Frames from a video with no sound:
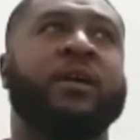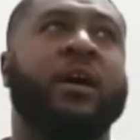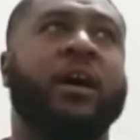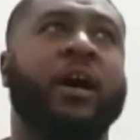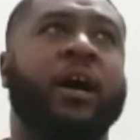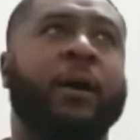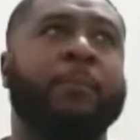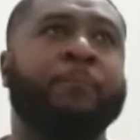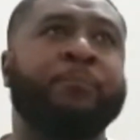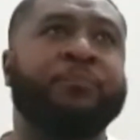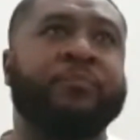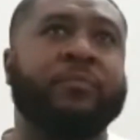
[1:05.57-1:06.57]

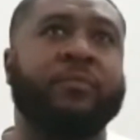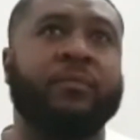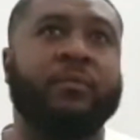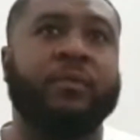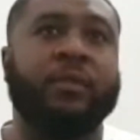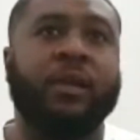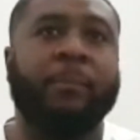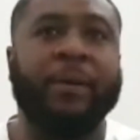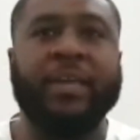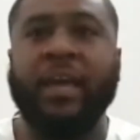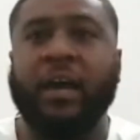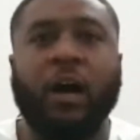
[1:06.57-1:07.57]

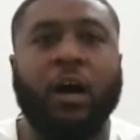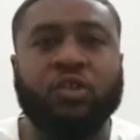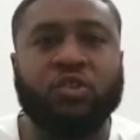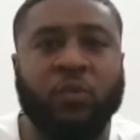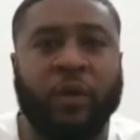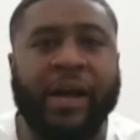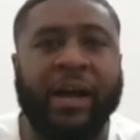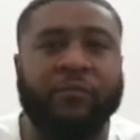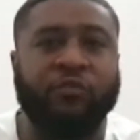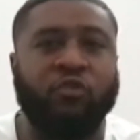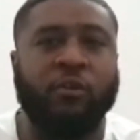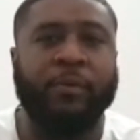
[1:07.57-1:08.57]
But yeah, Arsenal are out
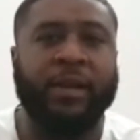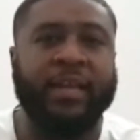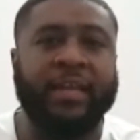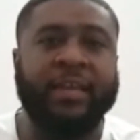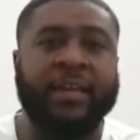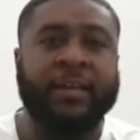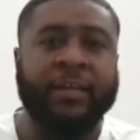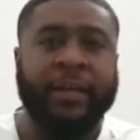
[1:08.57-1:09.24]
of the Europa League.